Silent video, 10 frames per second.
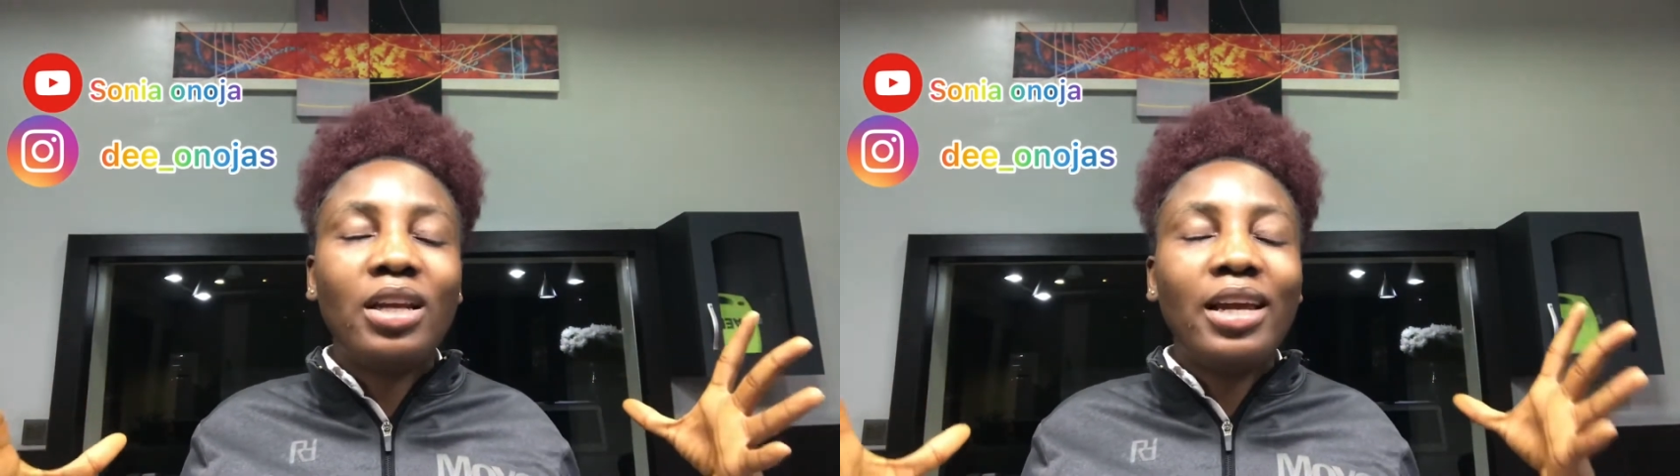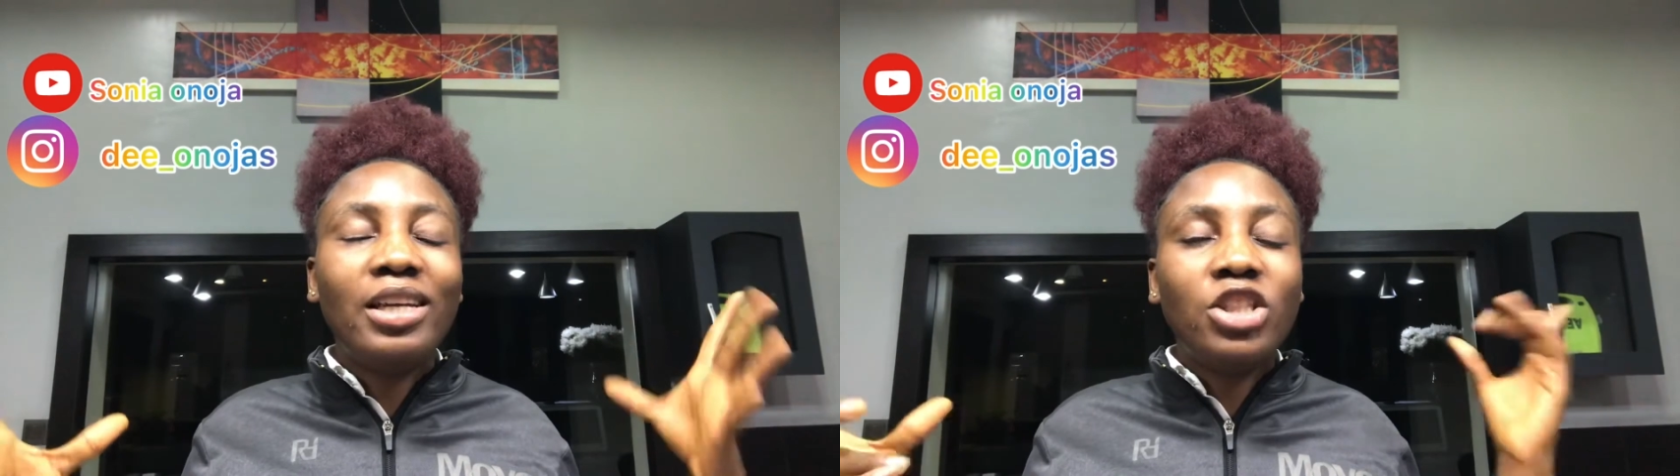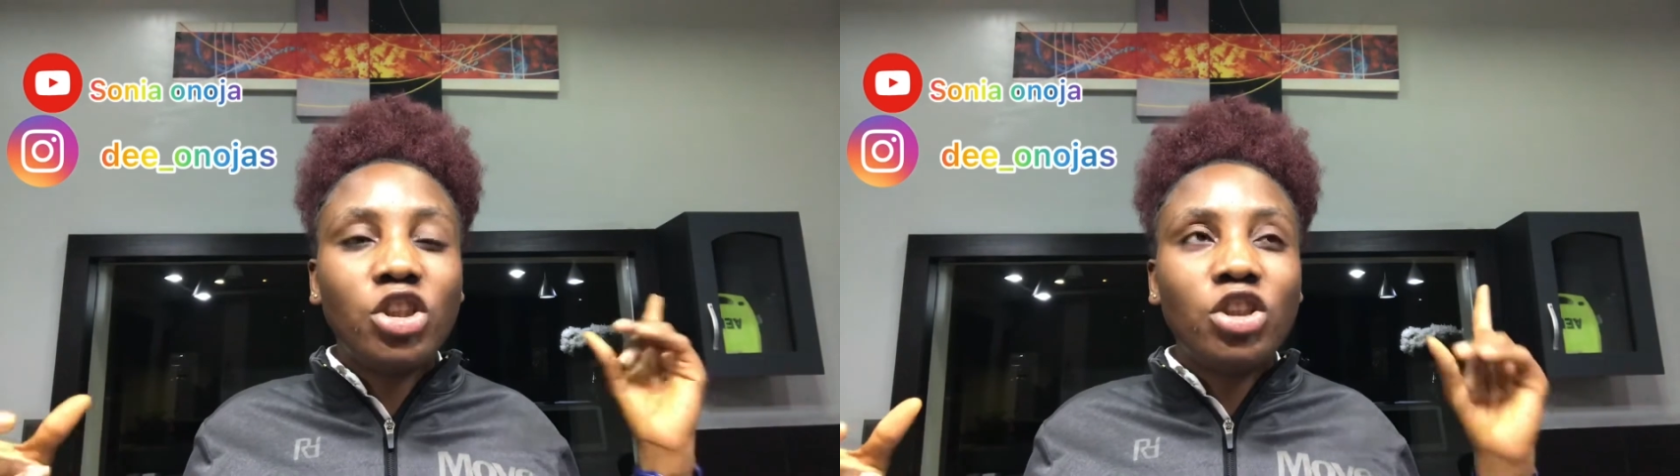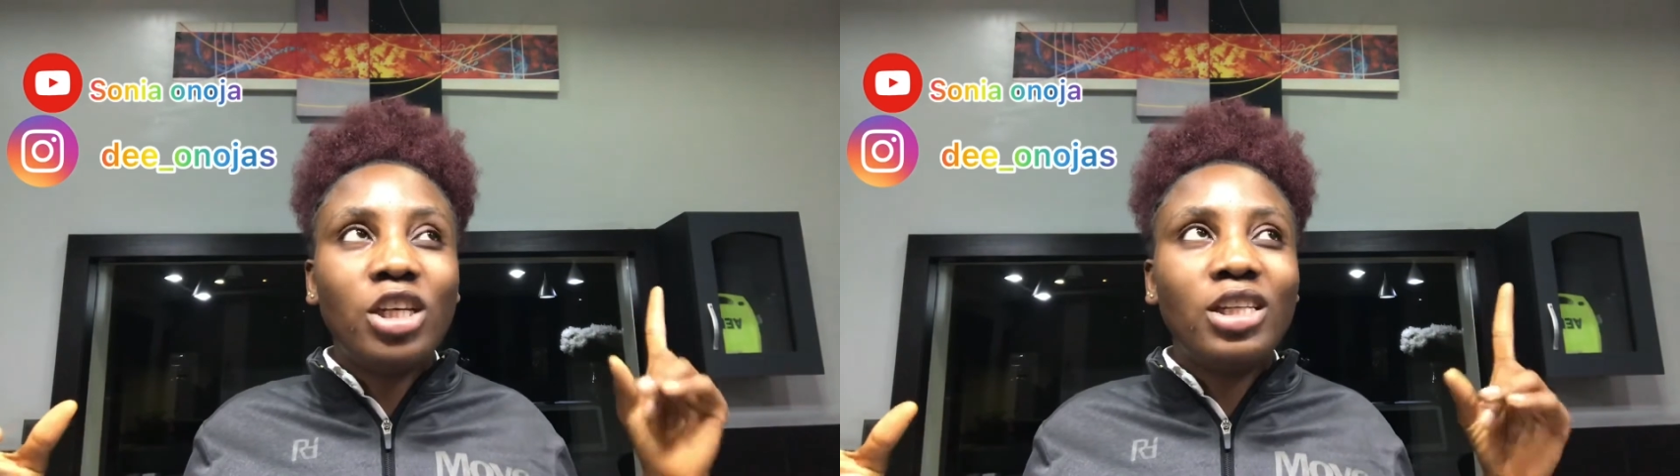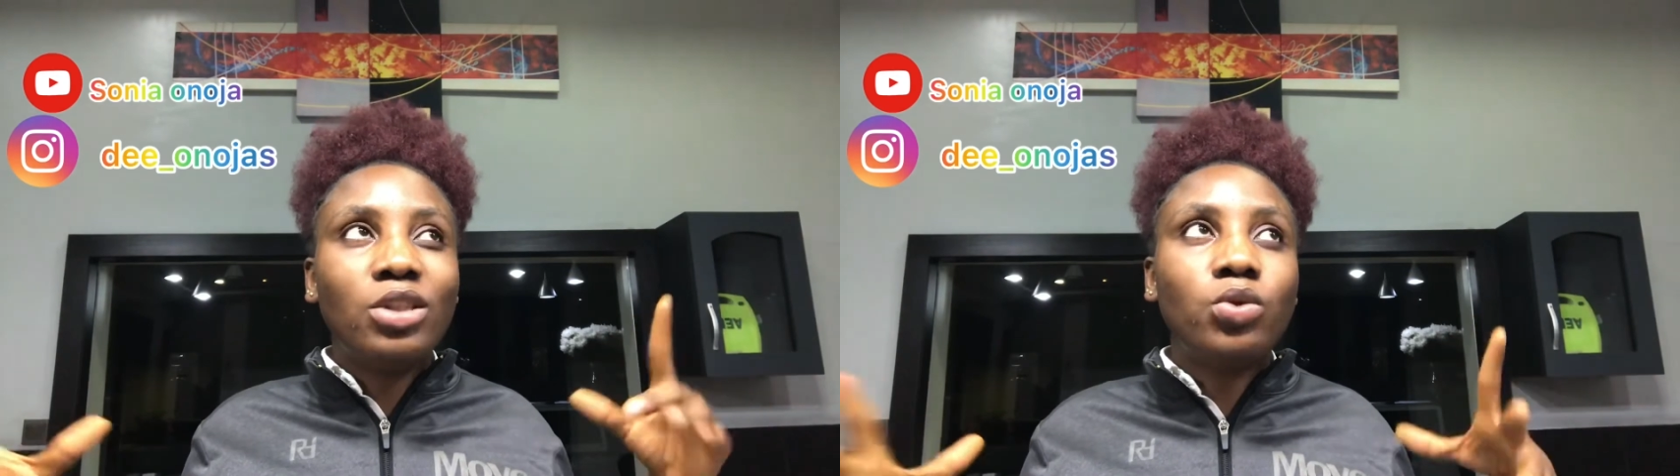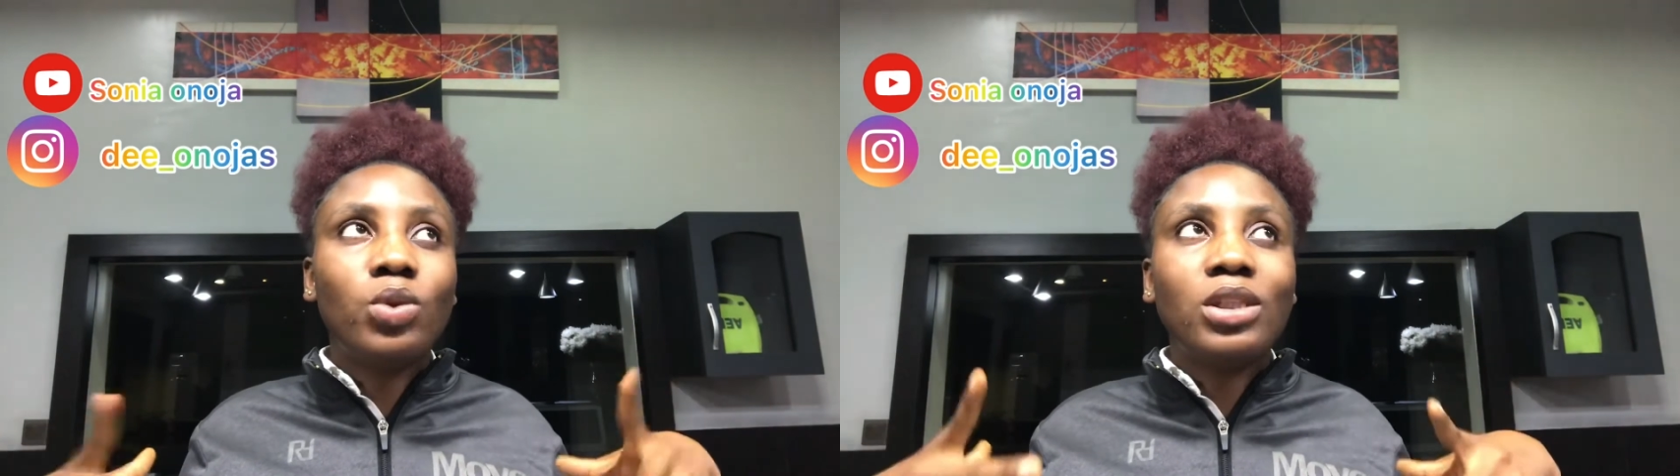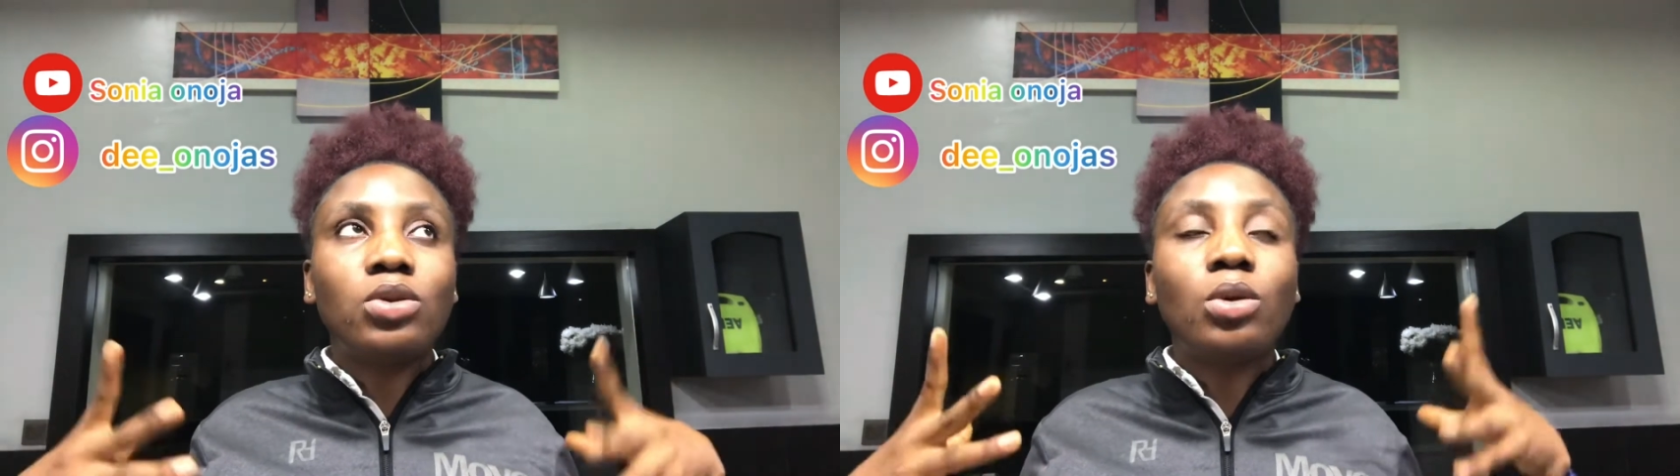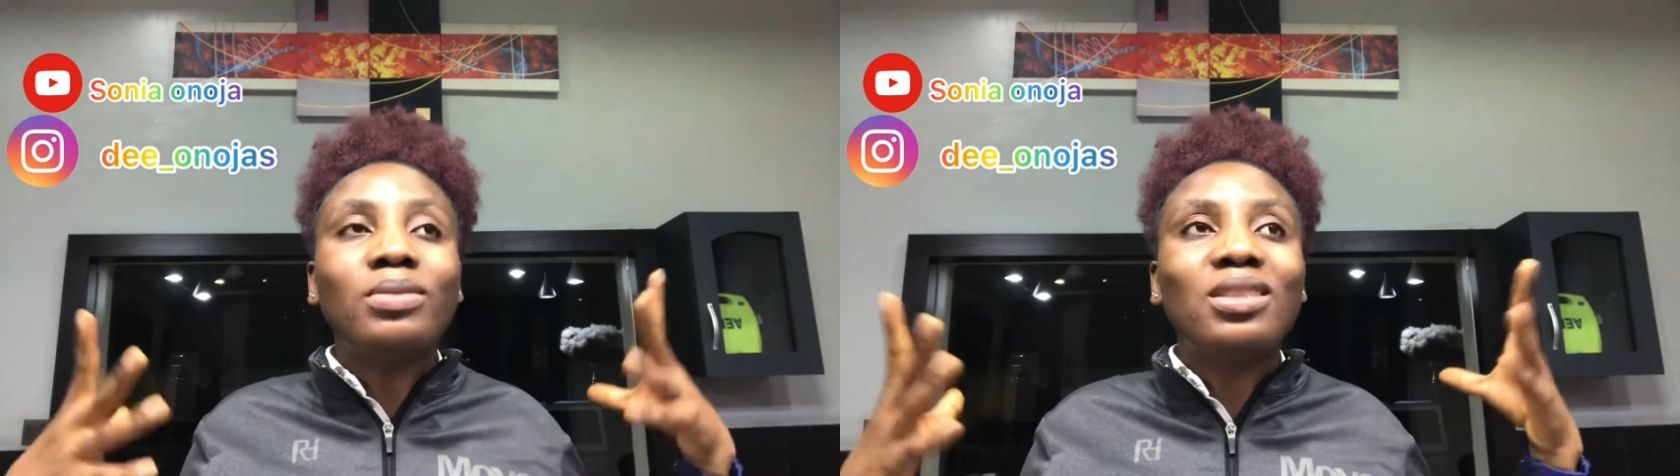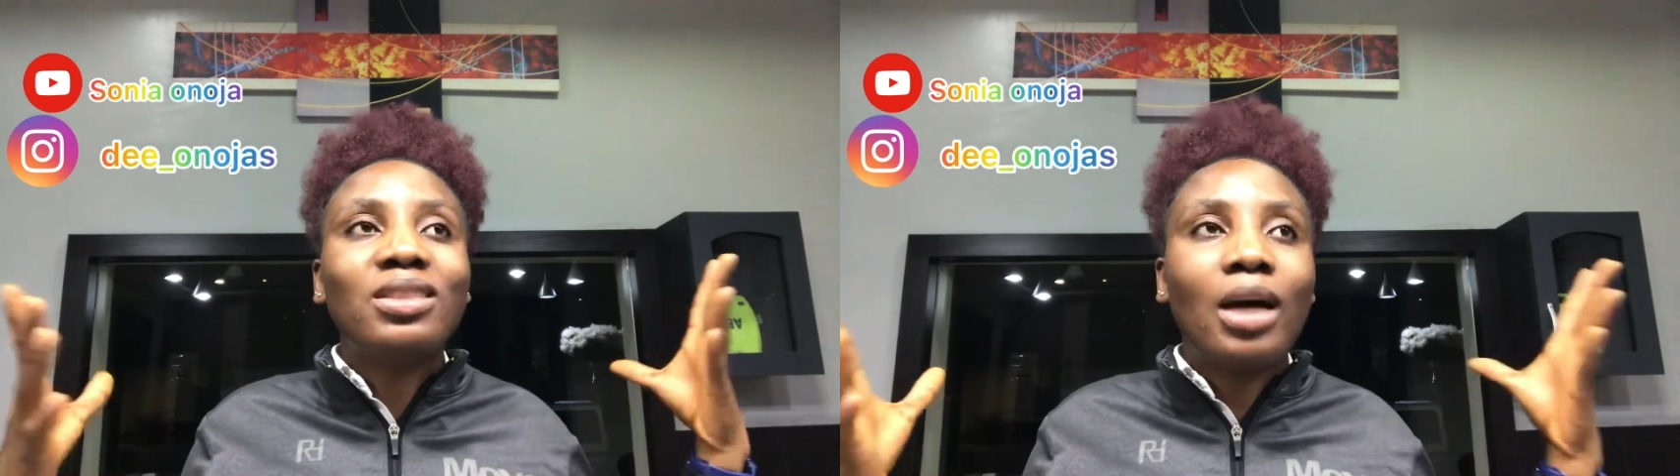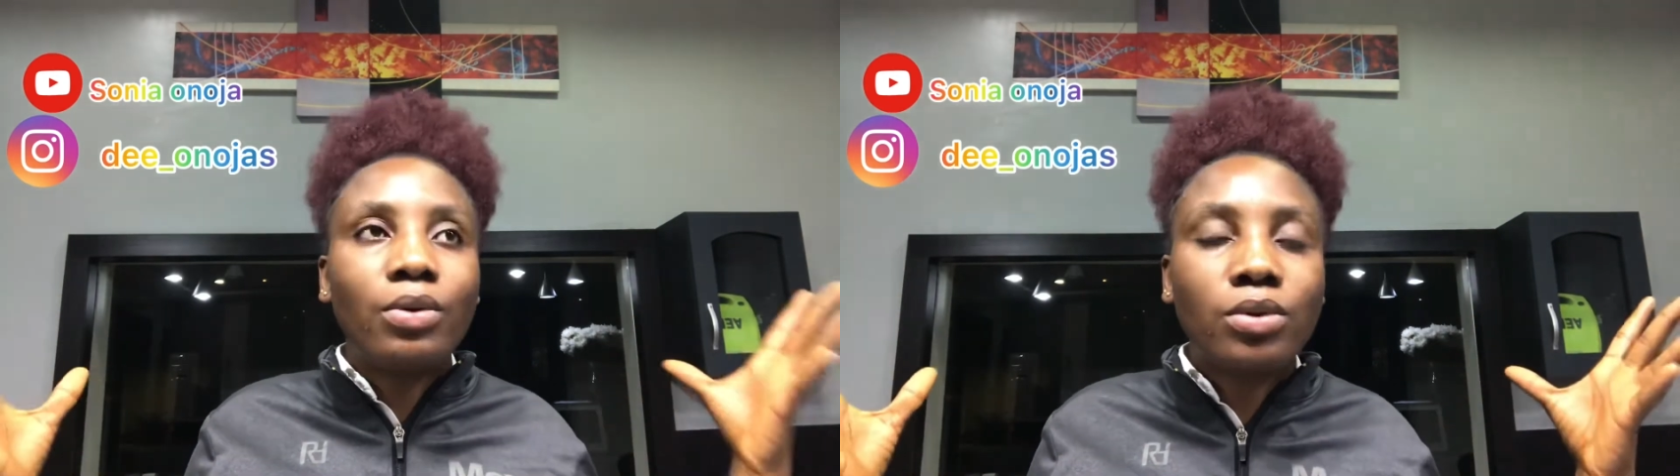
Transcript: each day is 20 something thousand